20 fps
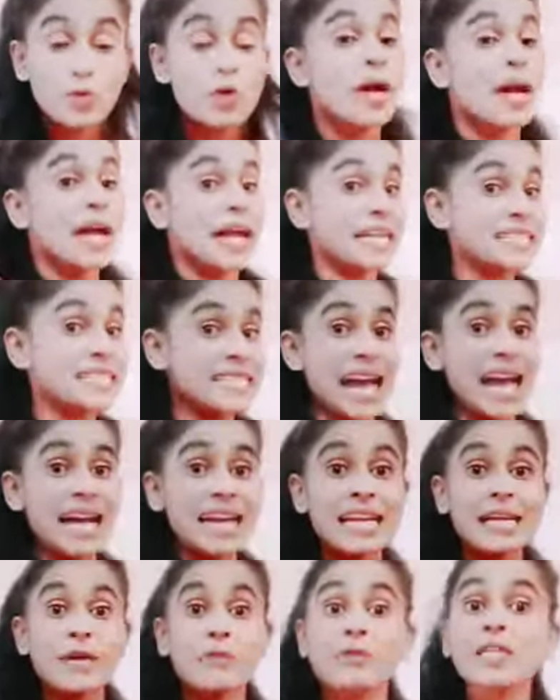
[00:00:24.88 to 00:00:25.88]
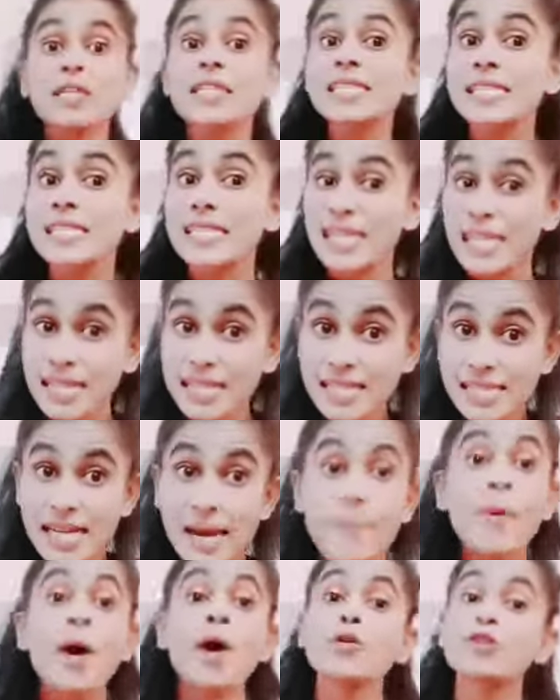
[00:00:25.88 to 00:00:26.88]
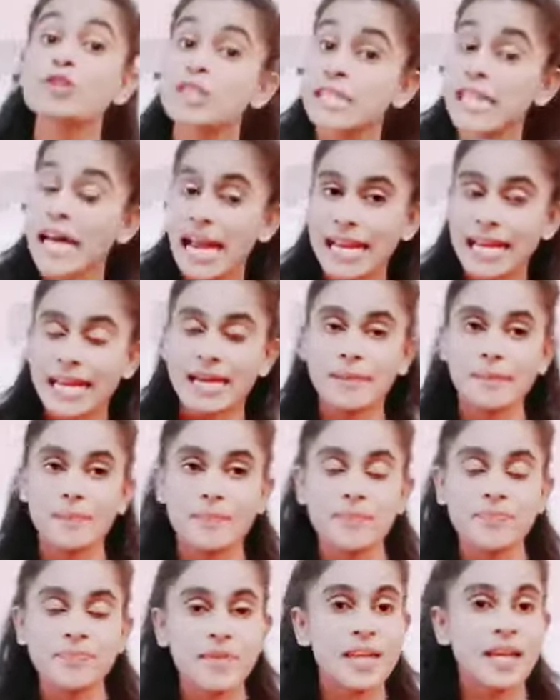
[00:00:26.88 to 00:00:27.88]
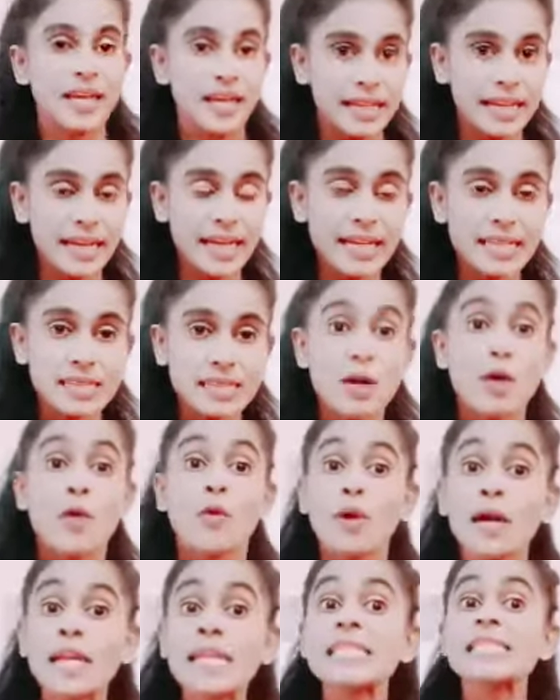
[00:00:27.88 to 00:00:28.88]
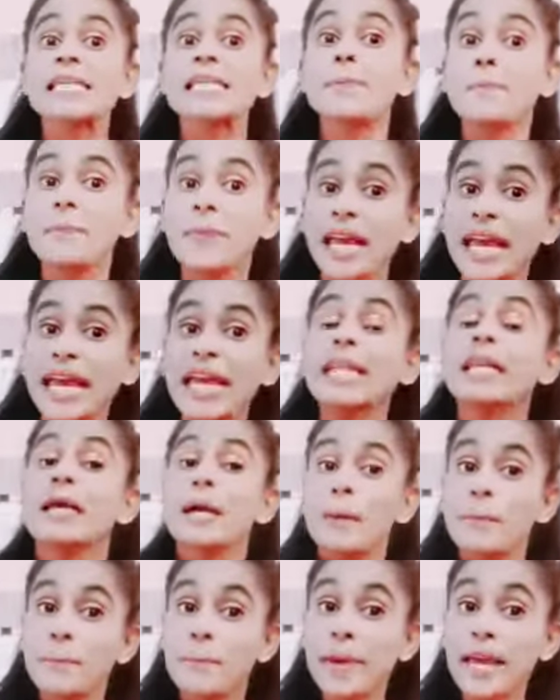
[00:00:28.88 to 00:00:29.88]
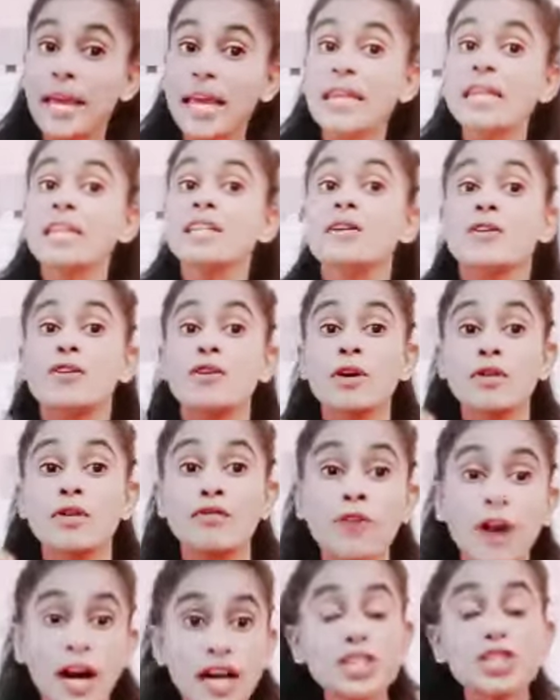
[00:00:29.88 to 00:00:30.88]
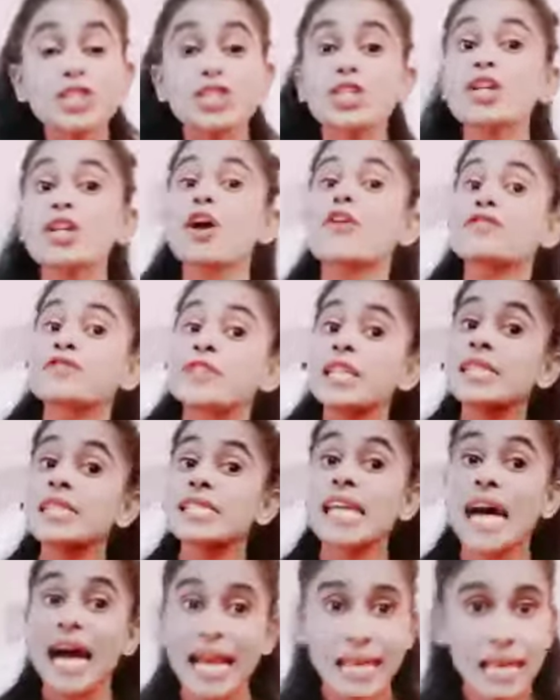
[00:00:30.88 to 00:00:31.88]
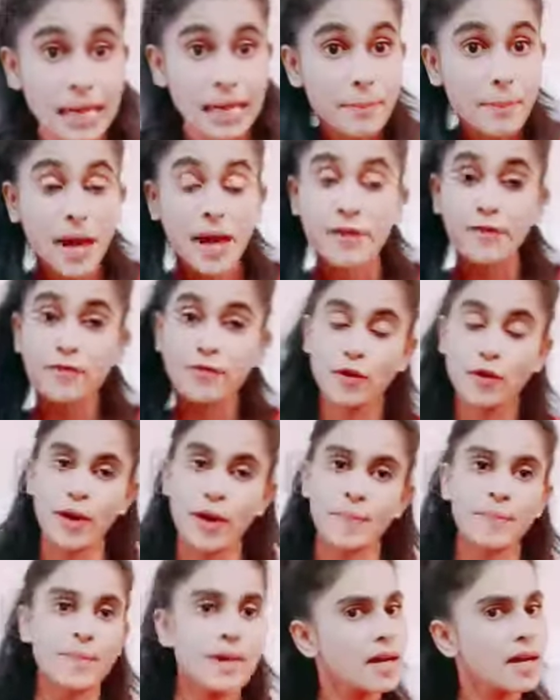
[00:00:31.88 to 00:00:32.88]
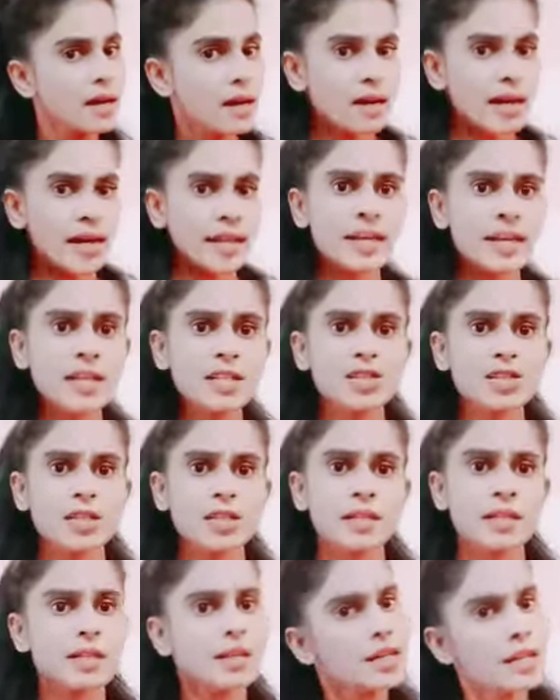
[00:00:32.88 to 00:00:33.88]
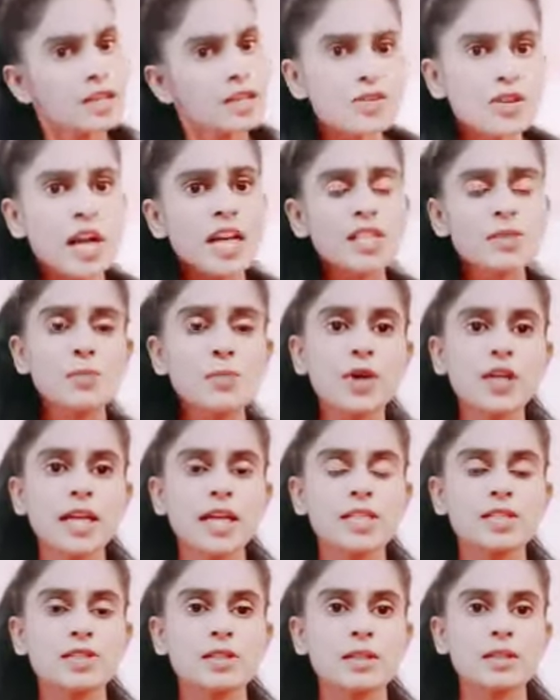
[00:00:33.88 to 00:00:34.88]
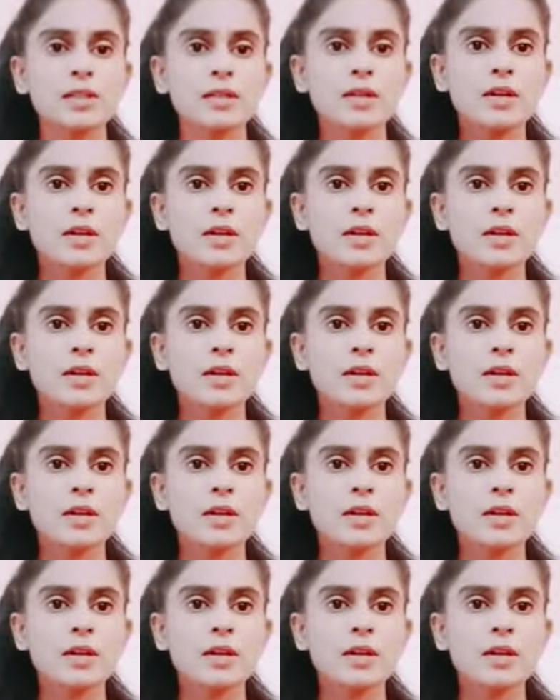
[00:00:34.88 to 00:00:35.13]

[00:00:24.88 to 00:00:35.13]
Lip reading: exactly, we discussed about xylem. Yes, what is the main function of this xylem and phloem? Conduction, transportation.